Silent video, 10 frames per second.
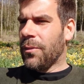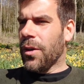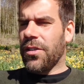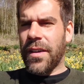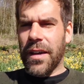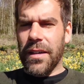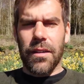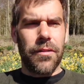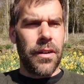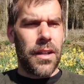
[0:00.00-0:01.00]
And what's
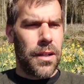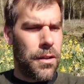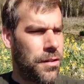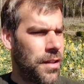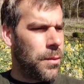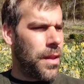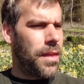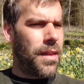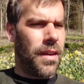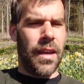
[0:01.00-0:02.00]
tied in very closely
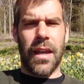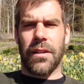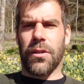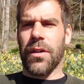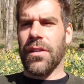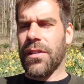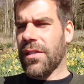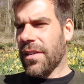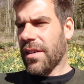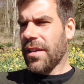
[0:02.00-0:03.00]
with
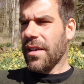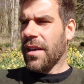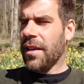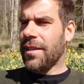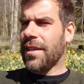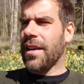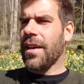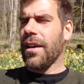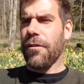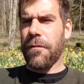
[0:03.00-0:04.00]
ignorance is
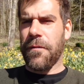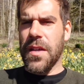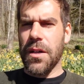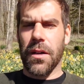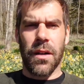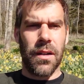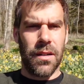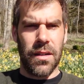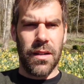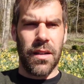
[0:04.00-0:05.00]
fear.
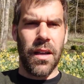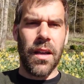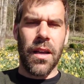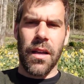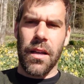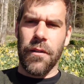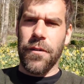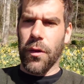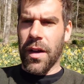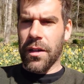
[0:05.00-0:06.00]

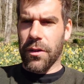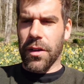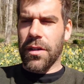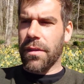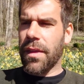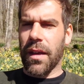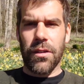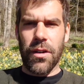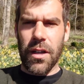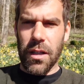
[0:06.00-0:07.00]
If you're ignorant of
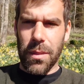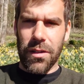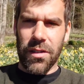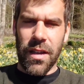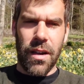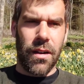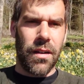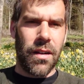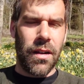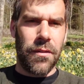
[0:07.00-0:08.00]
things, you're going to be
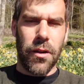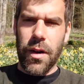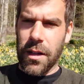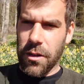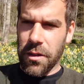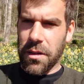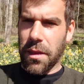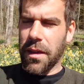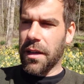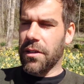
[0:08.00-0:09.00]
scared. If you're ignorant
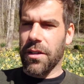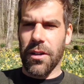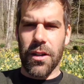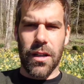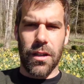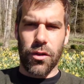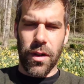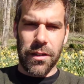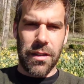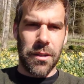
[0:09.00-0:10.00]
of things, you're not going to
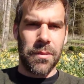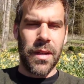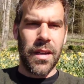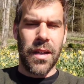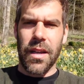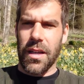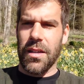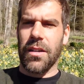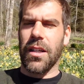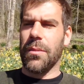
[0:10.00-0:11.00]
trust them.
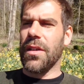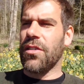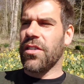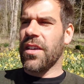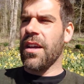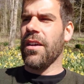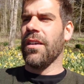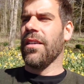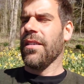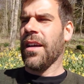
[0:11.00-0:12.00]
You're going to be scared.